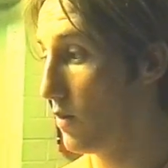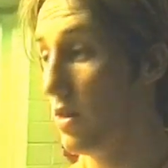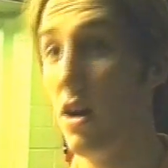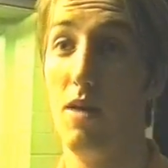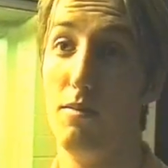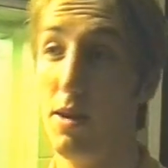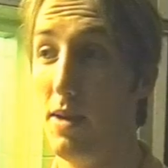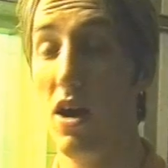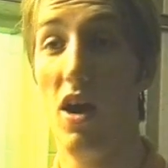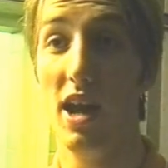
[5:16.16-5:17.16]
with
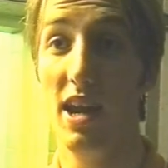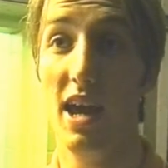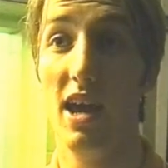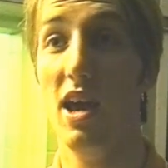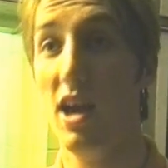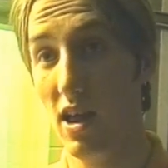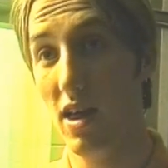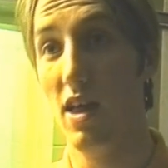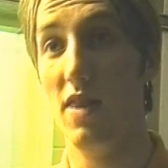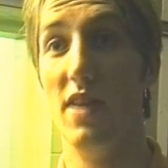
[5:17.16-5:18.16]
maybe a higher net,
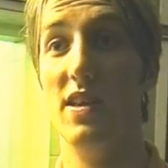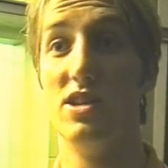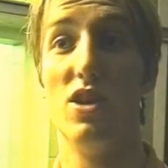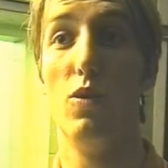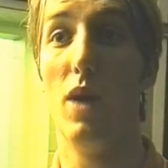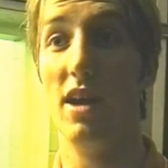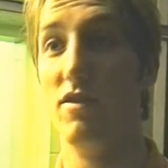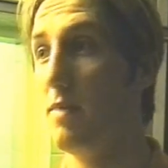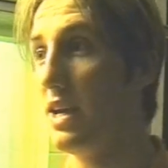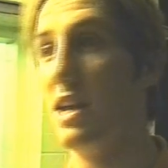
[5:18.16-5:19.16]
then there's no way
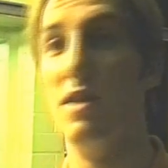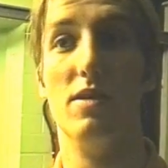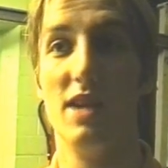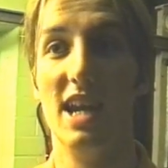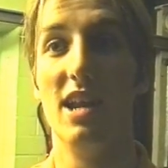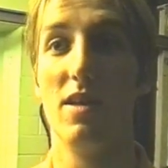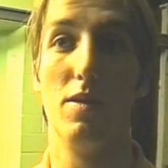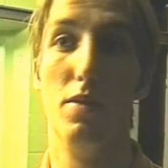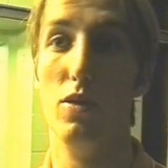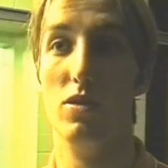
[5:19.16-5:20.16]
of hitting
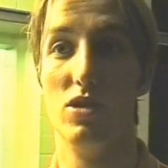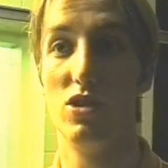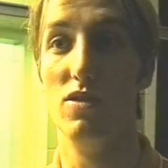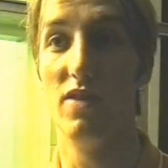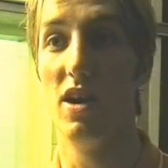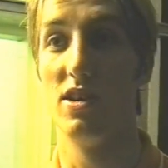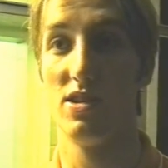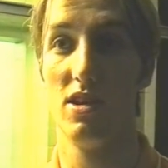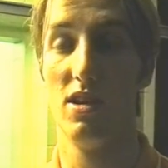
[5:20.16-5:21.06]
the ball too fast.